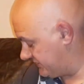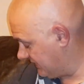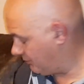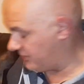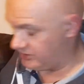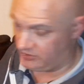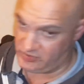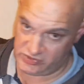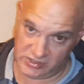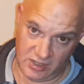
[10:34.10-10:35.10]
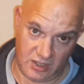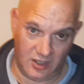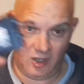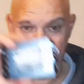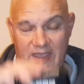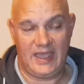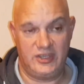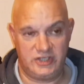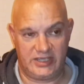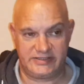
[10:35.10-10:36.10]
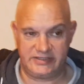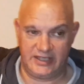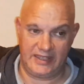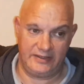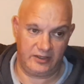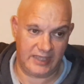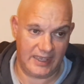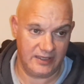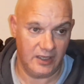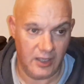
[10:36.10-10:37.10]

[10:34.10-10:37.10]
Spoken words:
did we use on that hedge yesterday? Okay,